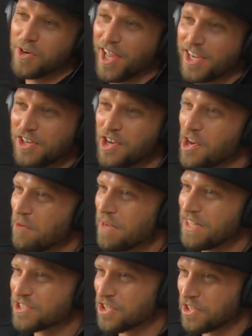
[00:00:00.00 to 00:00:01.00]
Like, you know what I
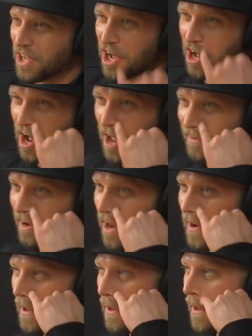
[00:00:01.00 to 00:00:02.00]
mean? So I
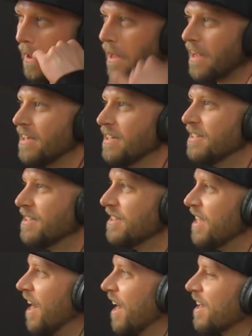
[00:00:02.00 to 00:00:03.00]
kind of
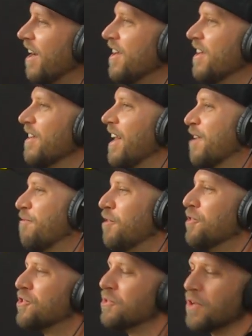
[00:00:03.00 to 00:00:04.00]
yeah, I kind of like
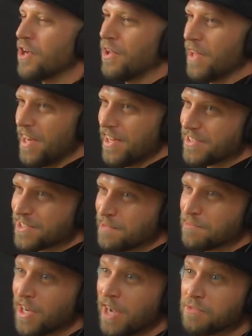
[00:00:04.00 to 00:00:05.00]
filter what I'll let in
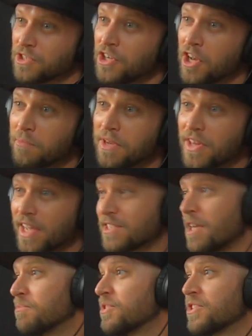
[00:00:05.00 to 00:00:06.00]
sometimes. You know what I mean? Like
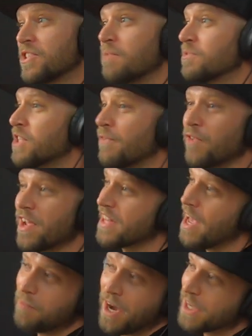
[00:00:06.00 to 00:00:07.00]
some some stuff like
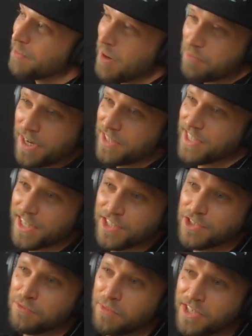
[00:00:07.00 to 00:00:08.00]
that might get my brain ticking
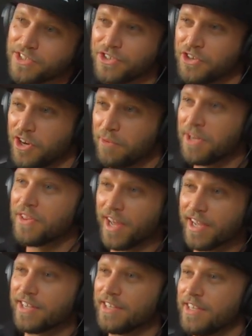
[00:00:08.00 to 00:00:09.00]
too much. You know yeah, yeah, I
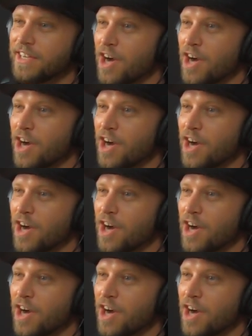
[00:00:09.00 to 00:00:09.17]
mean? like yeah.